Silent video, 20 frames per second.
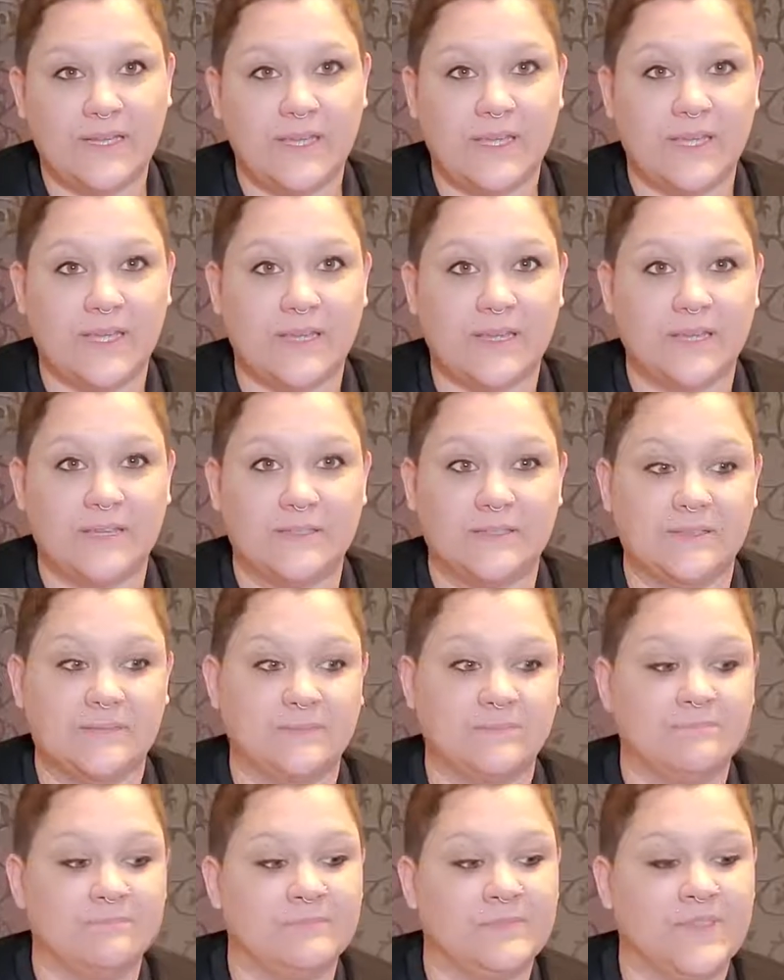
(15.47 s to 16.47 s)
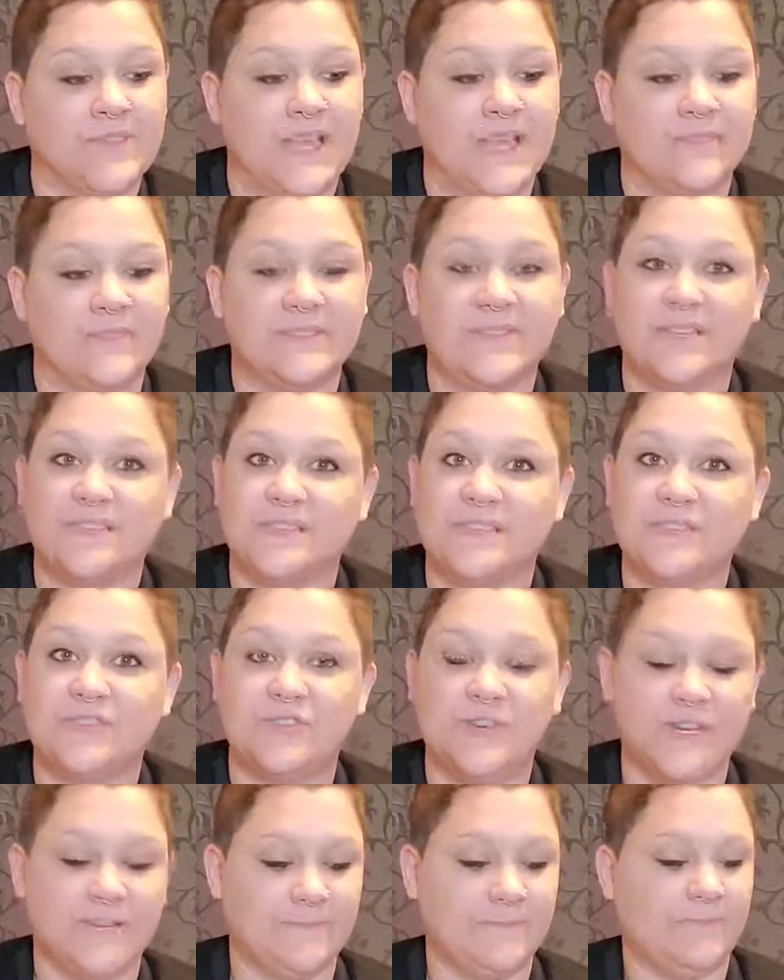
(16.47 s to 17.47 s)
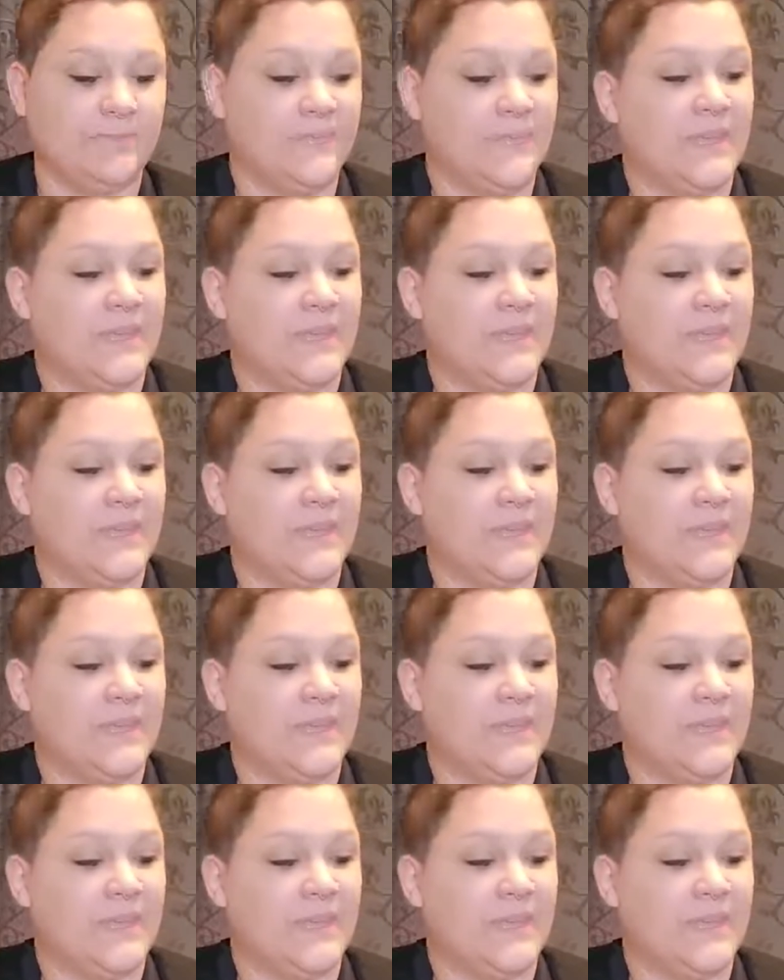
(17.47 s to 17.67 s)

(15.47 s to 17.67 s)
and have a tasty treat.